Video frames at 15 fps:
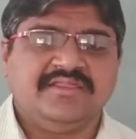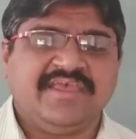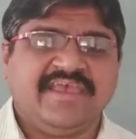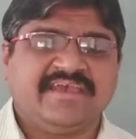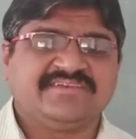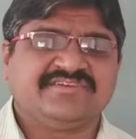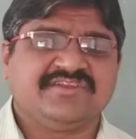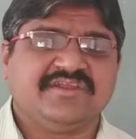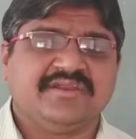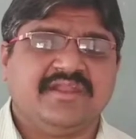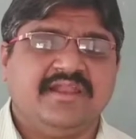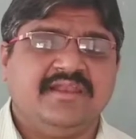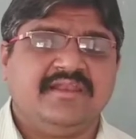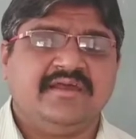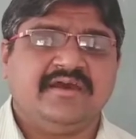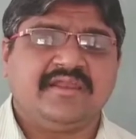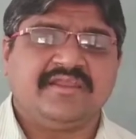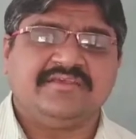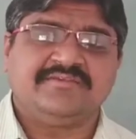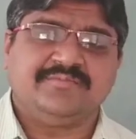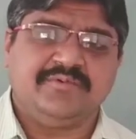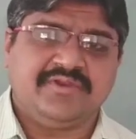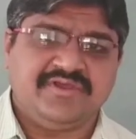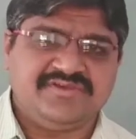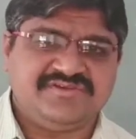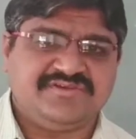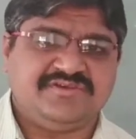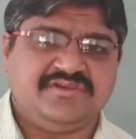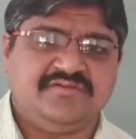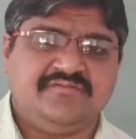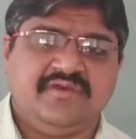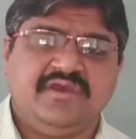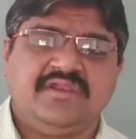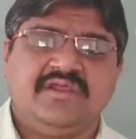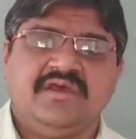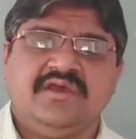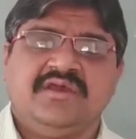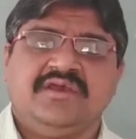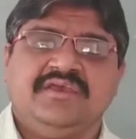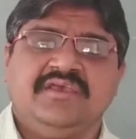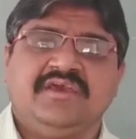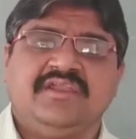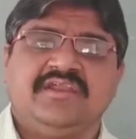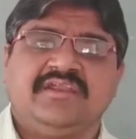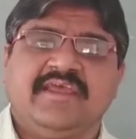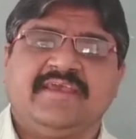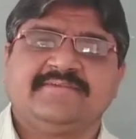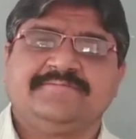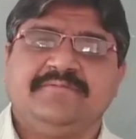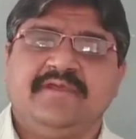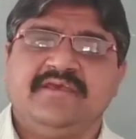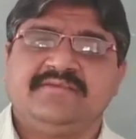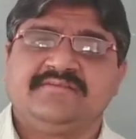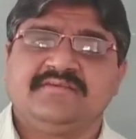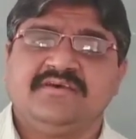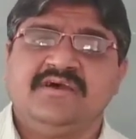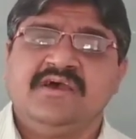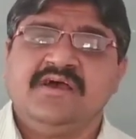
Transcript: the external respiration, where here it takes place,